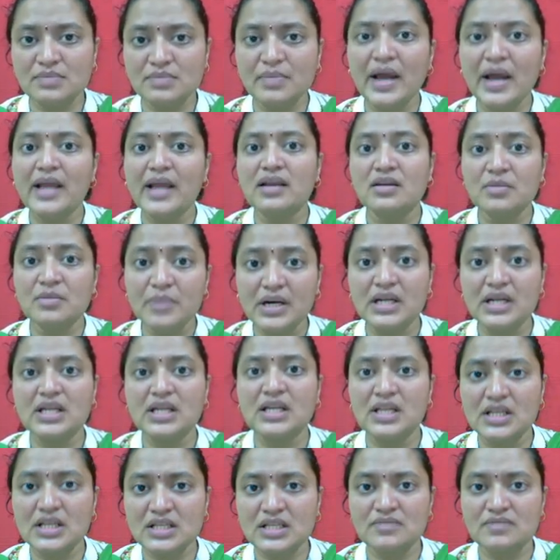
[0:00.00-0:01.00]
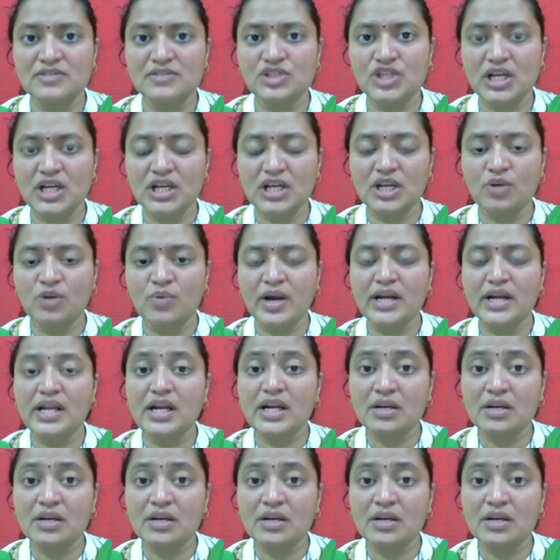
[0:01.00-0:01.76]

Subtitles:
minor materials which are required.